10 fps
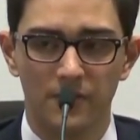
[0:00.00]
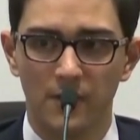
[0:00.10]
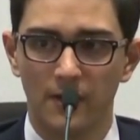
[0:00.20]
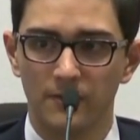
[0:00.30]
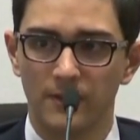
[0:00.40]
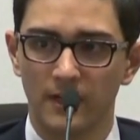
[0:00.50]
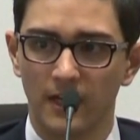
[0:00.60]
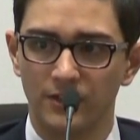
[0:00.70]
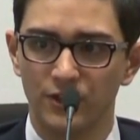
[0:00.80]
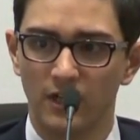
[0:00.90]
I think
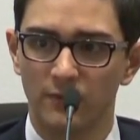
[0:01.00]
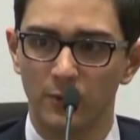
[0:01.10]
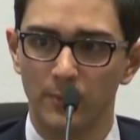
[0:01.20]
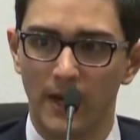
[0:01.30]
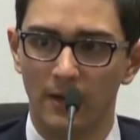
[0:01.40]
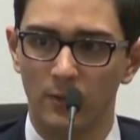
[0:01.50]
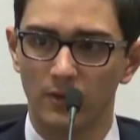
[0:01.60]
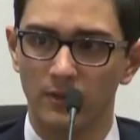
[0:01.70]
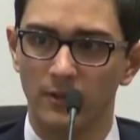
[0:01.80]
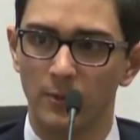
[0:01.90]
I shuffled backward
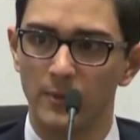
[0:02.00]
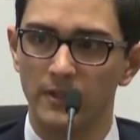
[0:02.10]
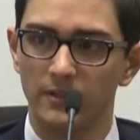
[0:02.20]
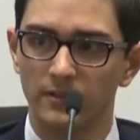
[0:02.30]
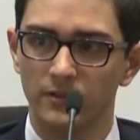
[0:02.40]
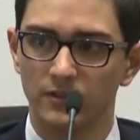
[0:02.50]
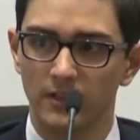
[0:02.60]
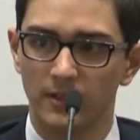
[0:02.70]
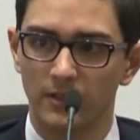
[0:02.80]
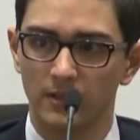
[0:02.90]
a little bit, just
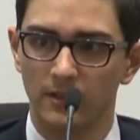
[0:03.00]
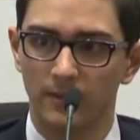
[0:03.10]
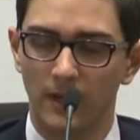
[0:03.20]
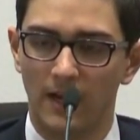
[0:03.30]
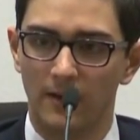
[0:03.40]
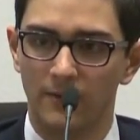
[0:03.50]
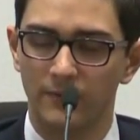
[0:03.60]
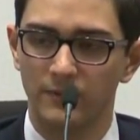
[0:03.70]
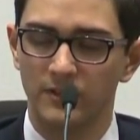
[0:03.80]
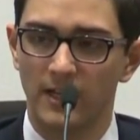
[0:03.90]
like a
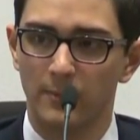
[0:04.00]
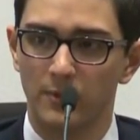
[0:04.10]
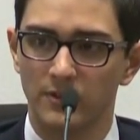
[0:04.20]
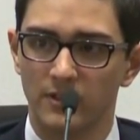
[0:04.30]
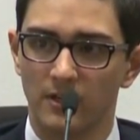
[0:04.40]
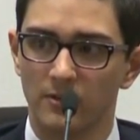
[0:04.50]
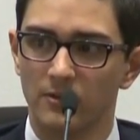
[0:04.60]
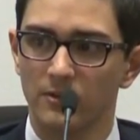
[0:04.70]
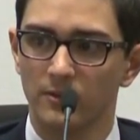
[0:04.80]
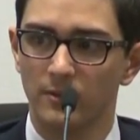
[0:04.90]
half step or so
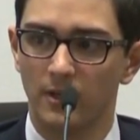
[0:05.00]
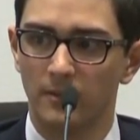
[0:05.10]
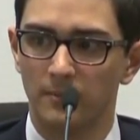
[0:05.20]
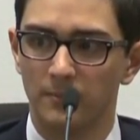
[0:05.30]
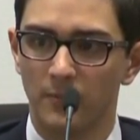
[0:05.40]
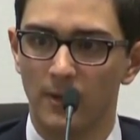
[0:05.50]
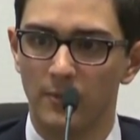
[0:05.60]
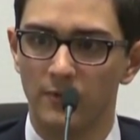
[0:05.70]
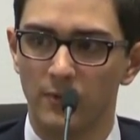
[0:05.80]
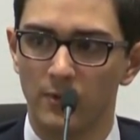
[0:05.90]
right
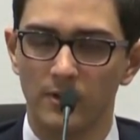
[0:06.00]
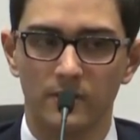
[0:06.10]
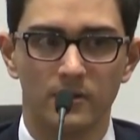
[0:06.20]
before.